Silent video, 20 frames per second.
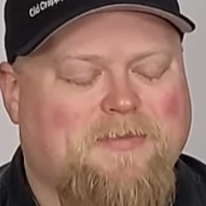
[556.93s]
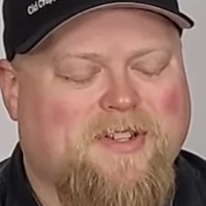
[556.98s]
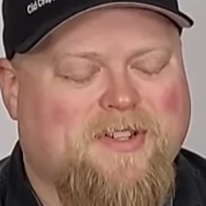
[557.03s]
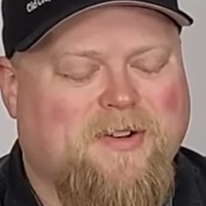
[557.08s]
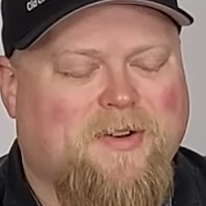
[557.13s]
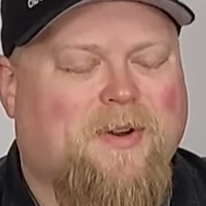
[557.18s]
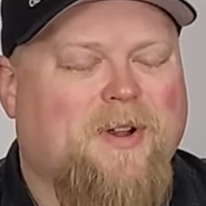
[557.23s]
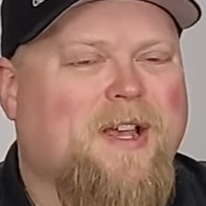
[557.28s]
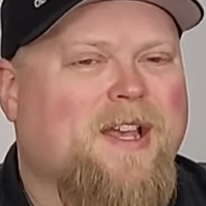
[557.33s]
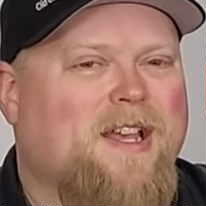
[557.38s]

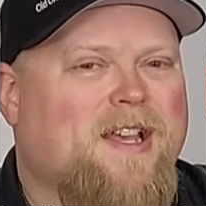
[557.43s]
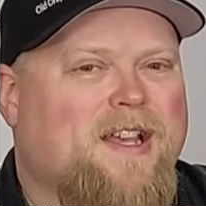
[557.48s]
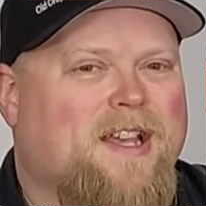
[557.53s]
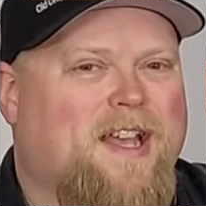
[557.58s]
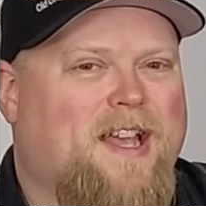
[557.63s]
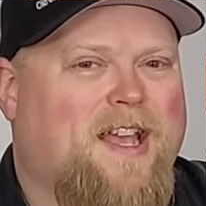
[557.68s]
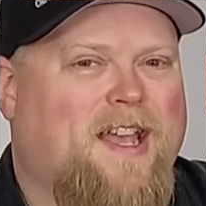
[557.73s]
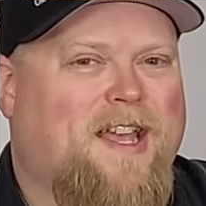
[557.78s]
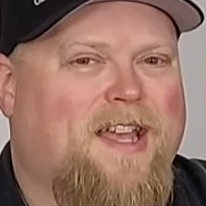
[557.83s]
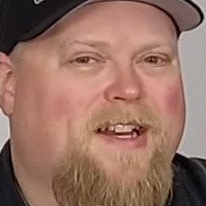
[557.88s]
So
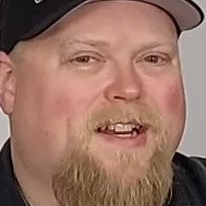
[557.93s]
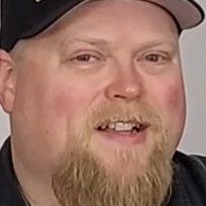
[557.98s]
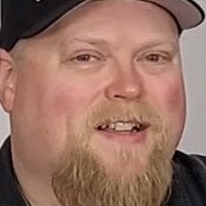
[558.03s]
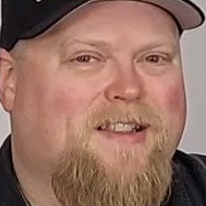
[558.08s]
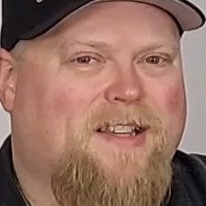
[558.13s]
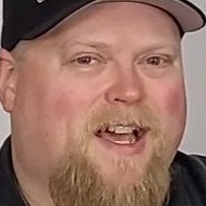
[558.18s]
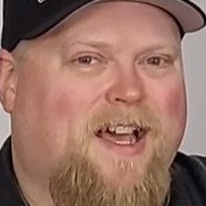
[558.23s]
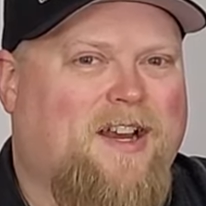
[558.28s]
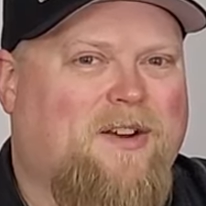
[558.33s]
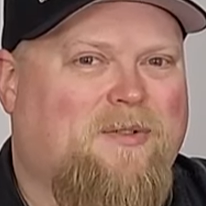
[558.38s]
in a
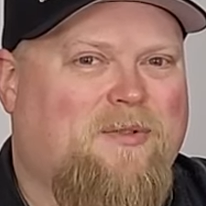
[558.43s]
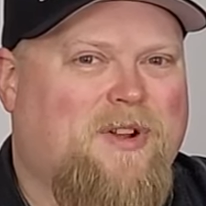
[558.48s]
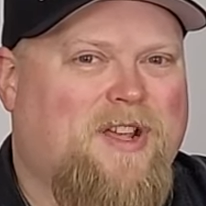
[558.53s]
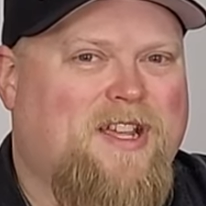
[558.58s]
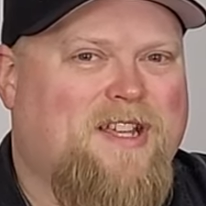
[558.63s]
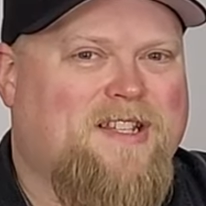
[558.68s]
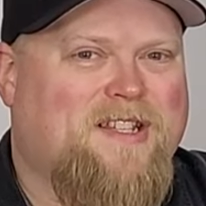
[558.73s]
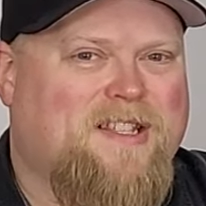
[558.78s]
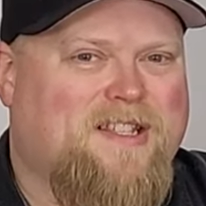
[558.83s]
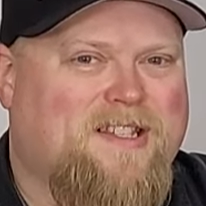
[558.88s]
lot of
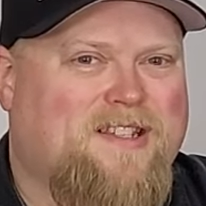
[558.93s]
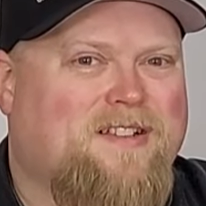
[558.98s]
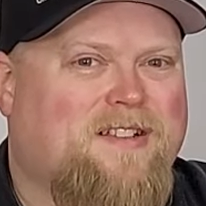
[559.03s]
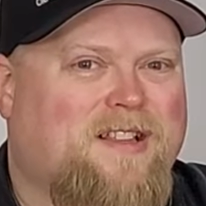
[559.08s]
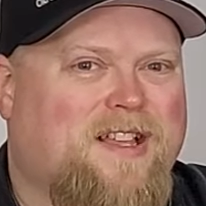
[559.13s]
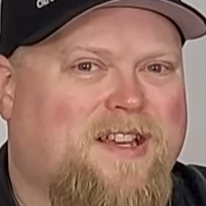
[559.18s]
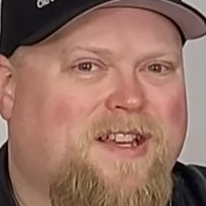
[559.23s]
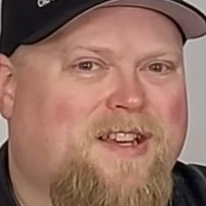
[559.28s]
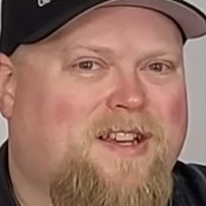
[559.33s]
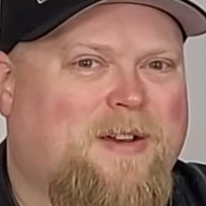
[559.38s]
ways, it still
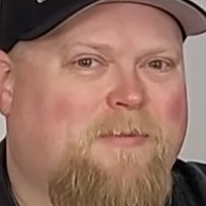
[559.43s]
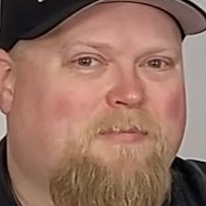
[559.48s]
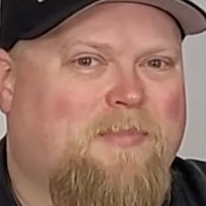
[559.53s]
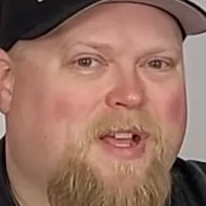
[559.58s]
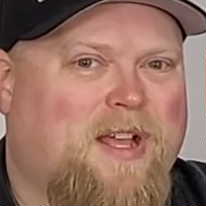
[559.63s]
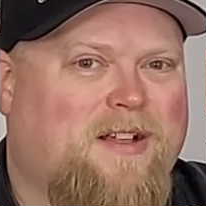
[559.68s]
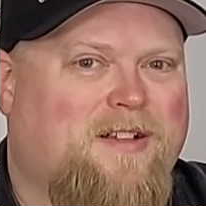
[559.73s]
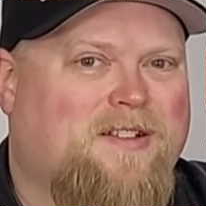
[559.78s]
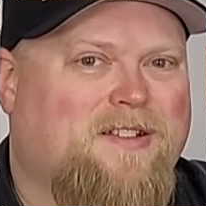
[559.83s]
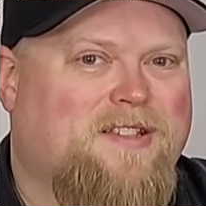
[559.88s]
ended up
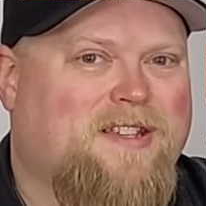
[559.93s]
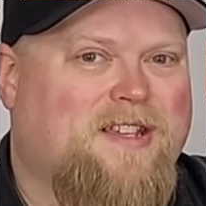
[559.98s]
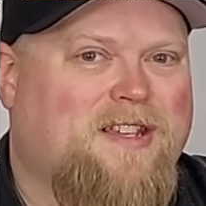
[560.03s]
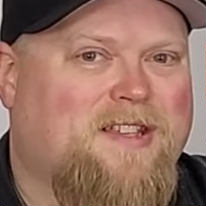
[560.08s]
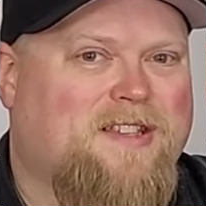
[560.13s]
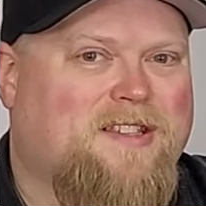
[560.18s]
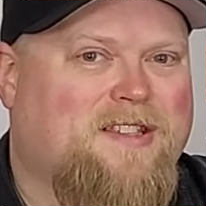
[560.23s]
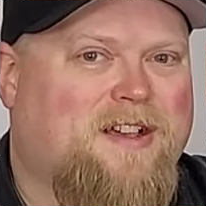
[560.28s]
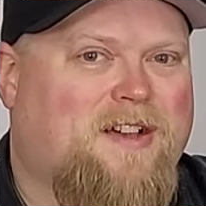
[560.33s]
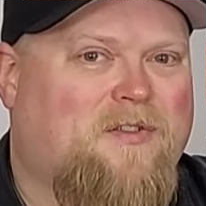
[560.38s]
balancing
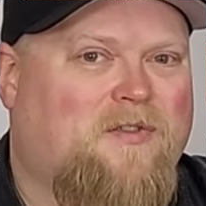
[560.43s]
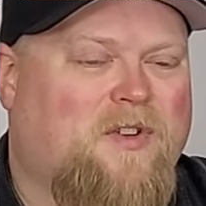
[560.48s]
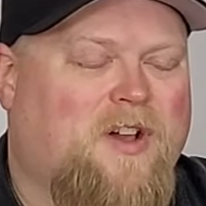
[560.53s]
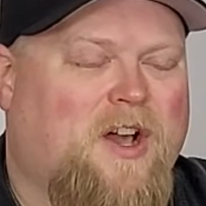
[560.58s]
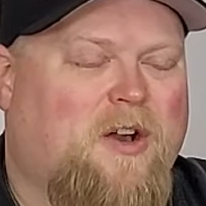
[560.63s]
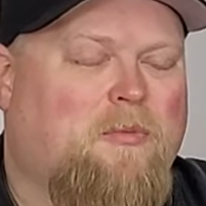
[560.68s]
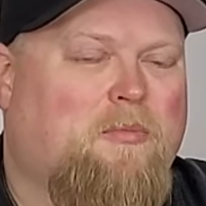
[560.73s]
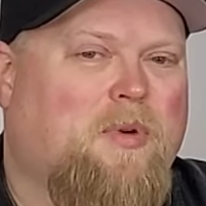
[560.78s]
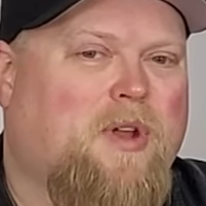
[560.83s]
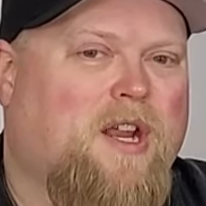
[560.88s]
itself
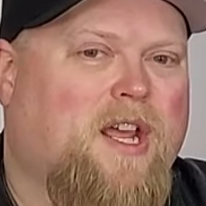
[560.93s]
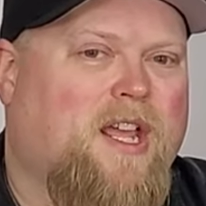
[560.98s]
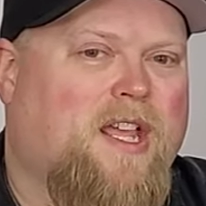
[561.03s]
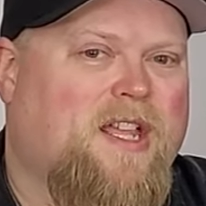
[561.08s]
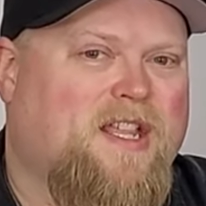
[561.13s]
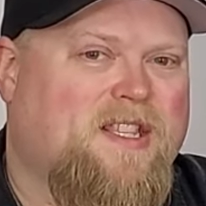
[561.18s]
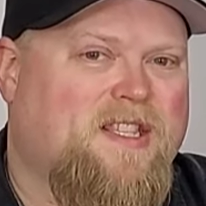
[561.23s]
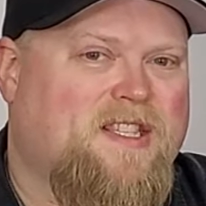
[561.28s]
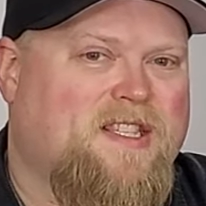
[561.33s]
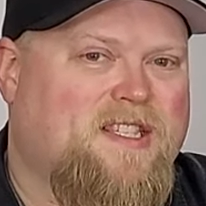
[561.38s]
out, but I
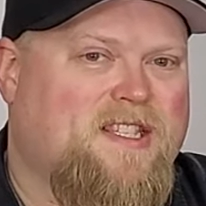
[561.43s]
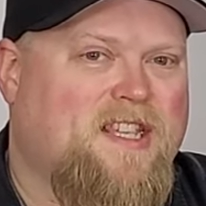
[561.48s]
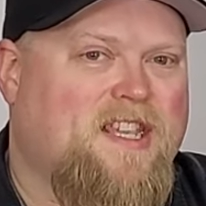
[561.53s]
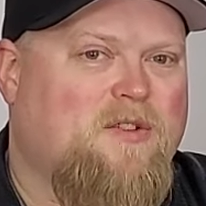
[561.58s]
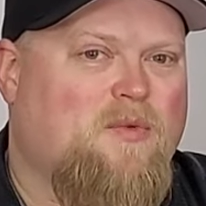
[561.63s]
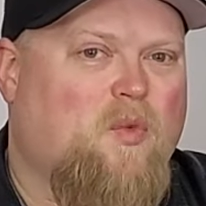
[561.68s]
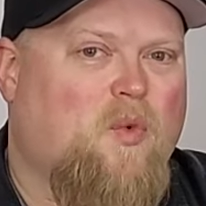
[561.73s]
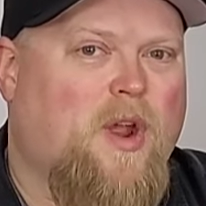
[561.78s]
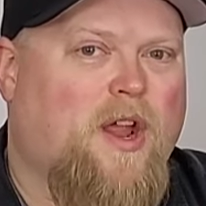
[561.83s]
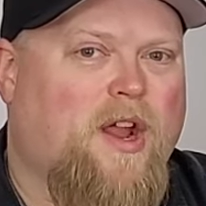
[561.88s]
can see
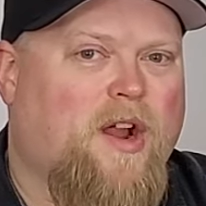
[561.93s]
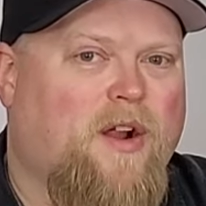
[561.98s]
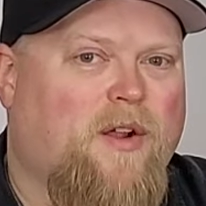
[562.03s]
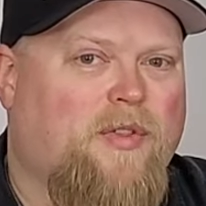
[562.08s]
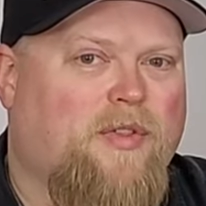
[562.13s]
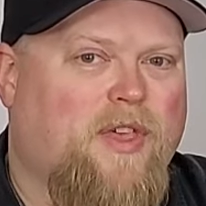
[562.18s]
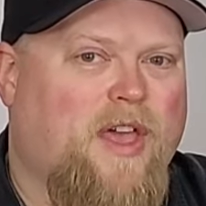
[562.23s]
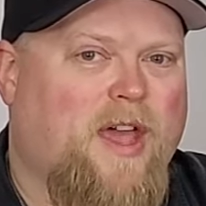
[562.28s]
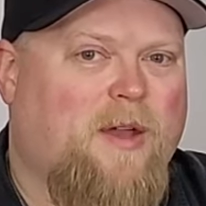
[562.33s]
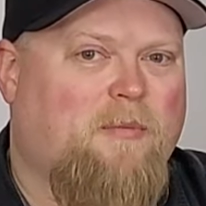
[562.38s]
where
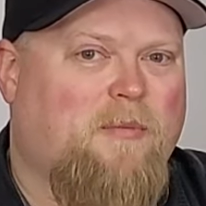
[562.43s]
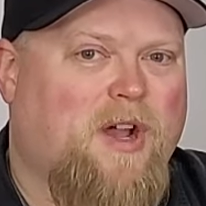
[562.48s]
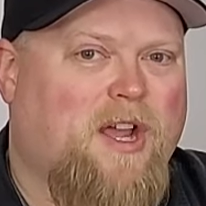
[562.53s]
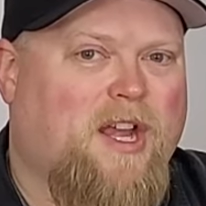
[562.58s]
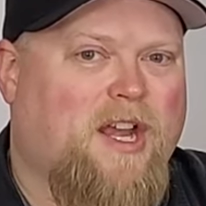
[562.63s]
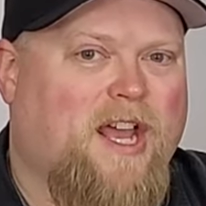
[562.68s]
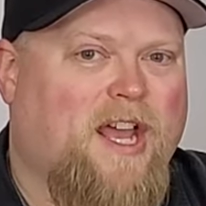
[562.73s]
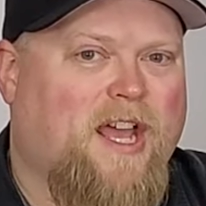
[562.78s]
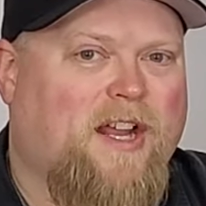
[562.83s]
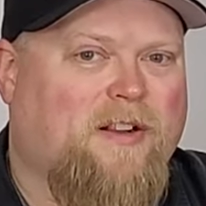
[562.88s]
that
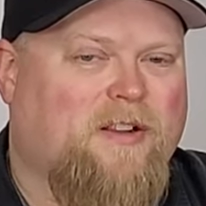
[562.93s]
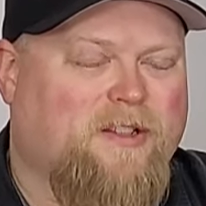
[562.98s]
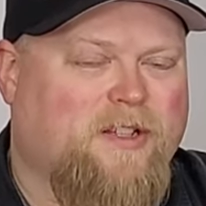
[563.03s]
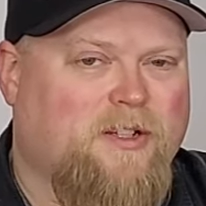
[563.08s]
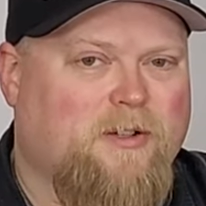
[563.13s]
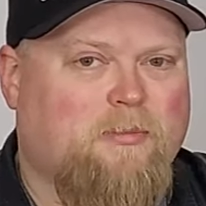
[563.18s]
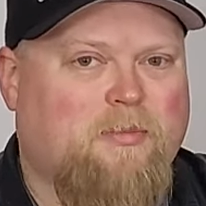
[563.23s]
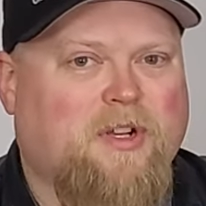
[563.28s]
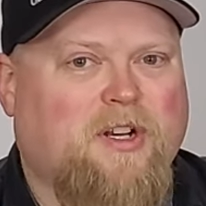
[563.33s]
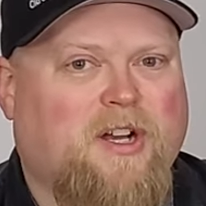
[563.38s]
might add a
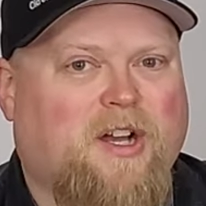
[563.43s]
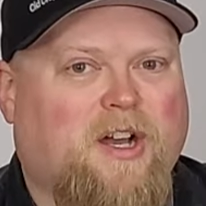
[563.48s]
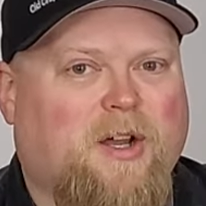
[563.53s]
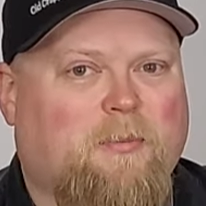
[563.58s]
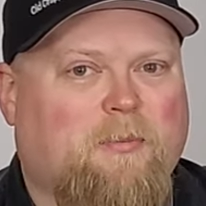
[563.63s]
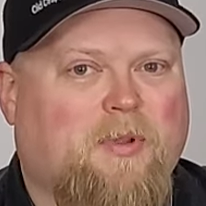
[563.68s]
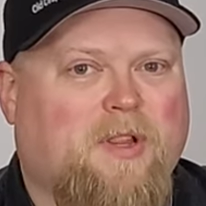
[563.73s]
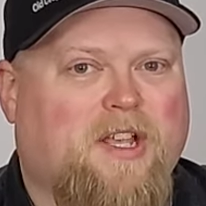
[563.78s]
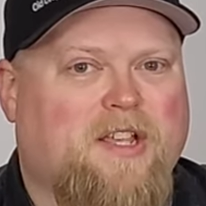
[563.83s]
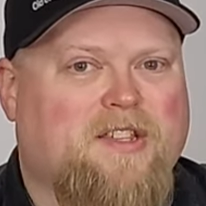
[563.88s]
little bit of
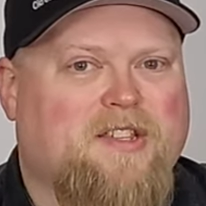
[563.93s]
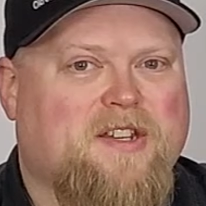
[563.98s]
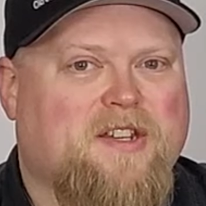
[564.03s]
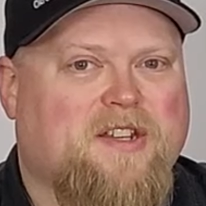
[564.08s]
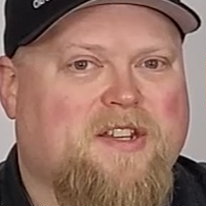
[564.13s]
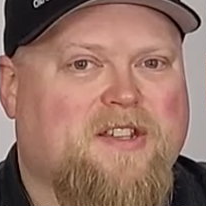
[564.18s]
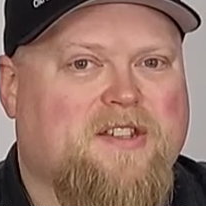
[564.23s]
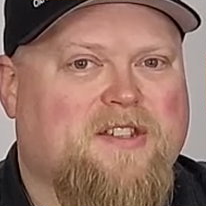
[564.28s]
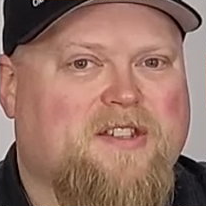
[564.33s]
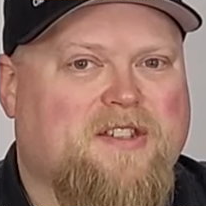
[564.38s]

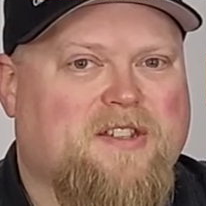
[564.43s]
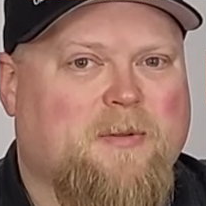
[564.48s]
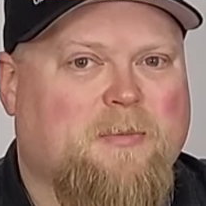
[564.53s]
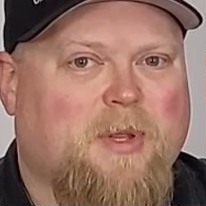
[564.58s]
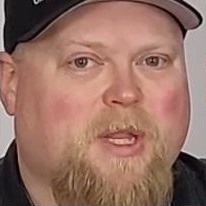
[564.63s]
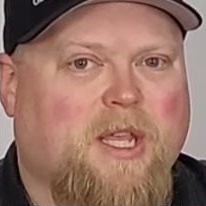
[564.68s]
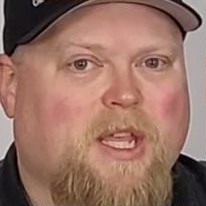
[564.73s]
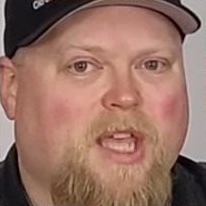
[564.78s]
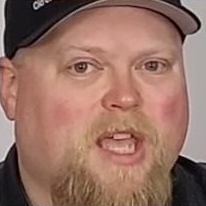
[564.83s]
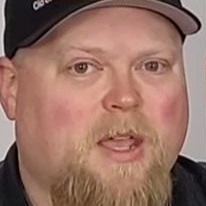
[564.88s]
unpleasantness to some
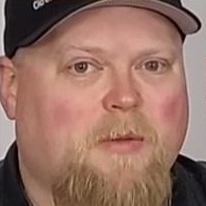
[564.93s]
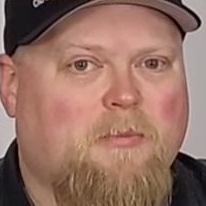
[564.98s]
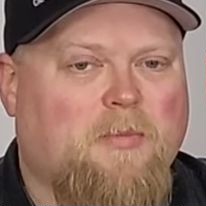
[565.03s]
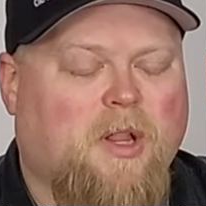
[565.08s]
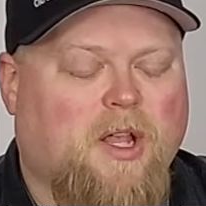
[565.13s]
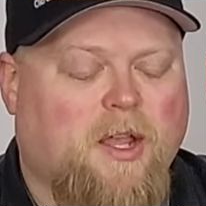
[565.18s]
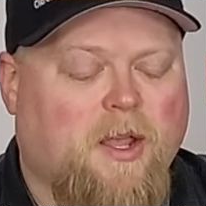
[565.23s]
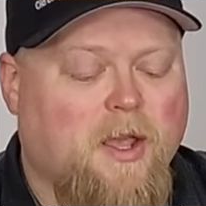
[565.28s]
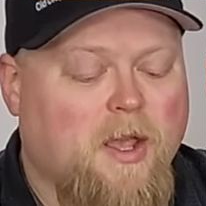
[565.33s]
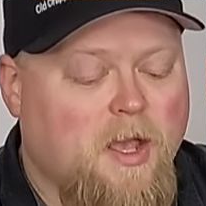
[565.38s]
of the
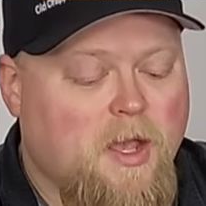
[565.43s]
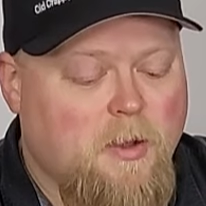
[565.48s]
gameplay.